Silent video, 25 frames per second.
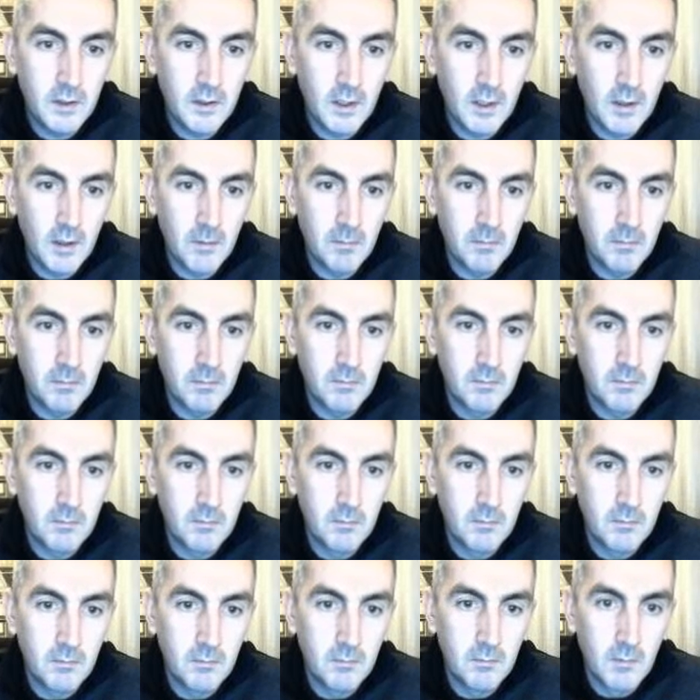that
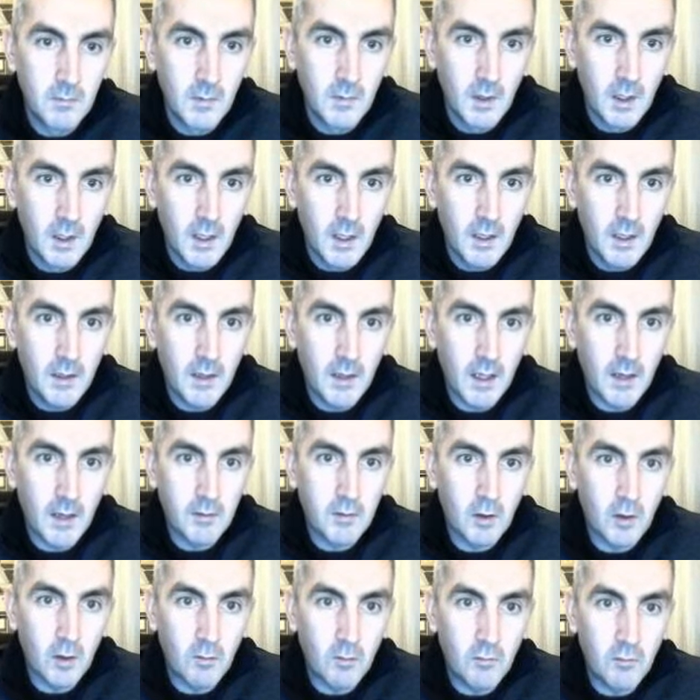I've
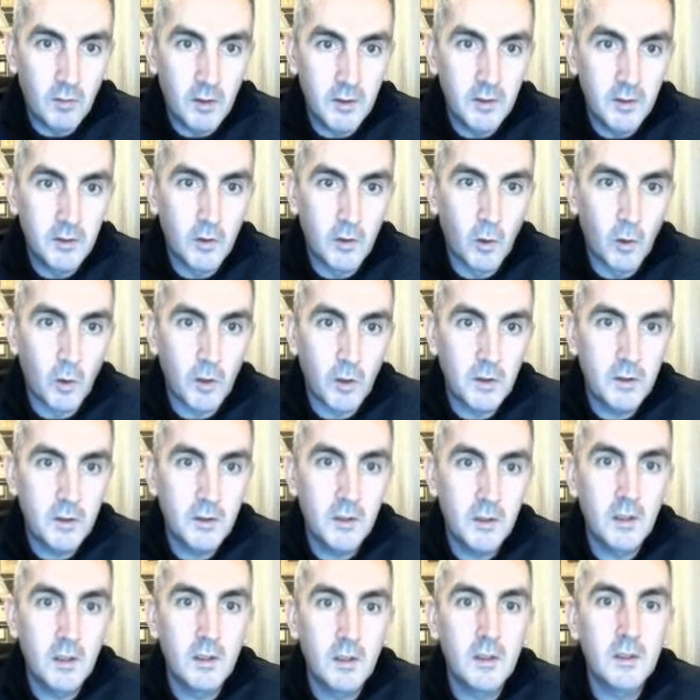got
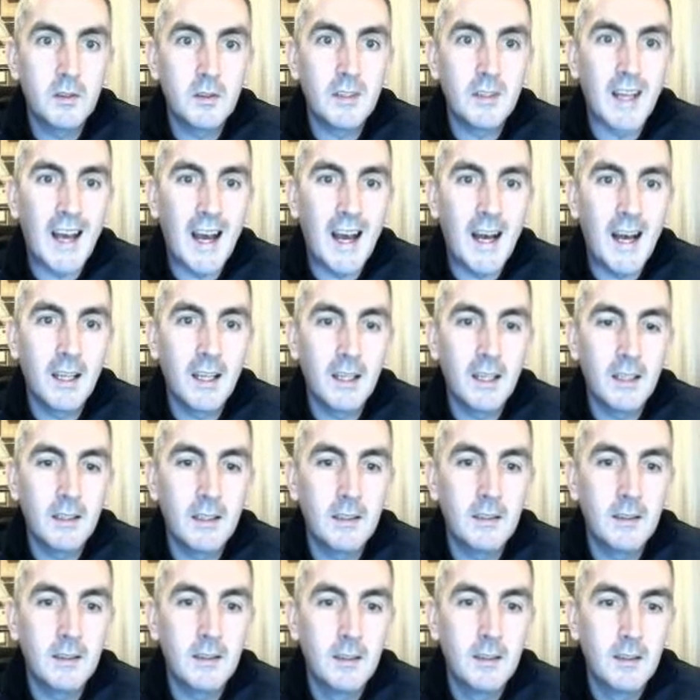resources,
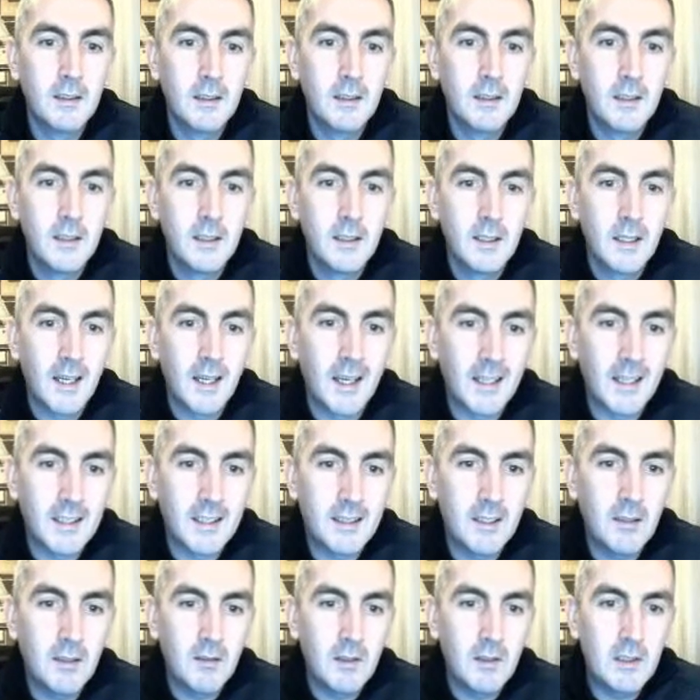Alan,
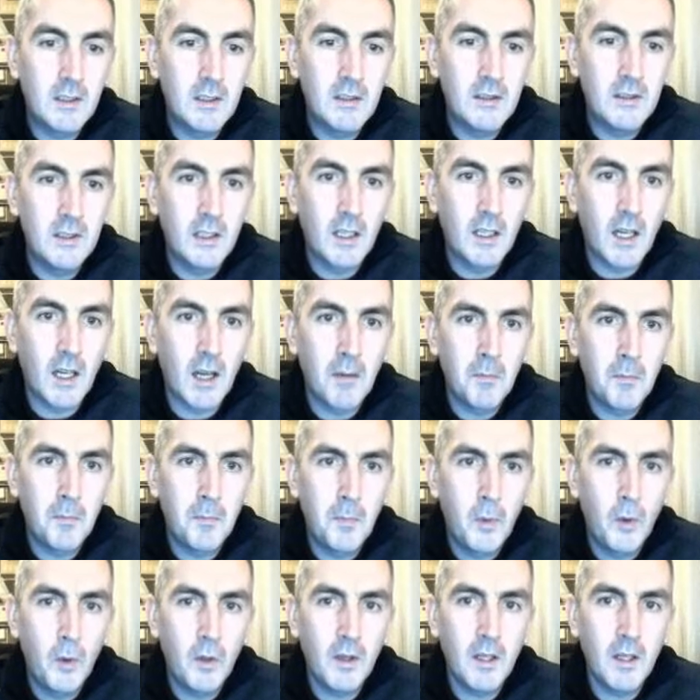activities here. I
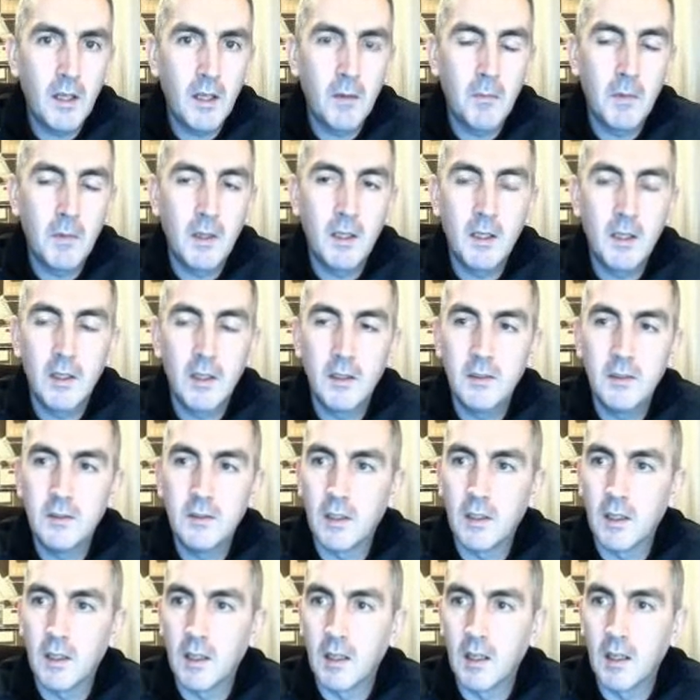put them in as
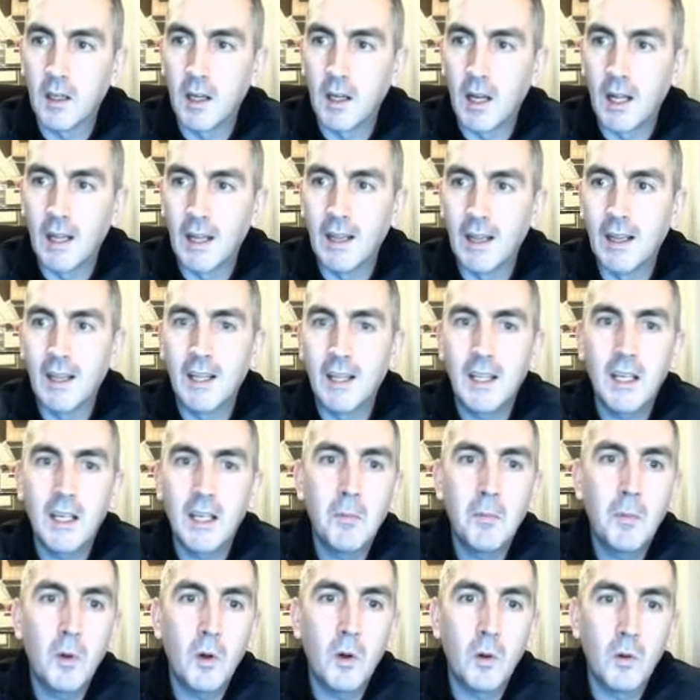a
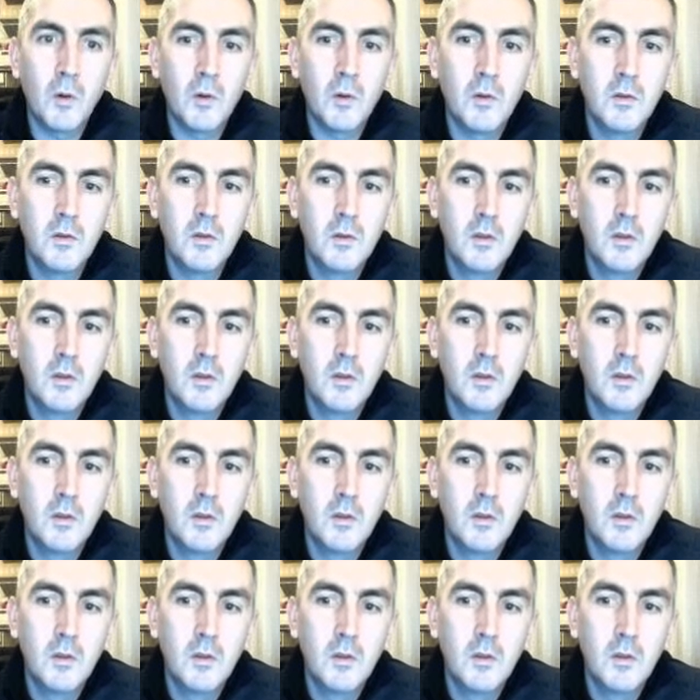label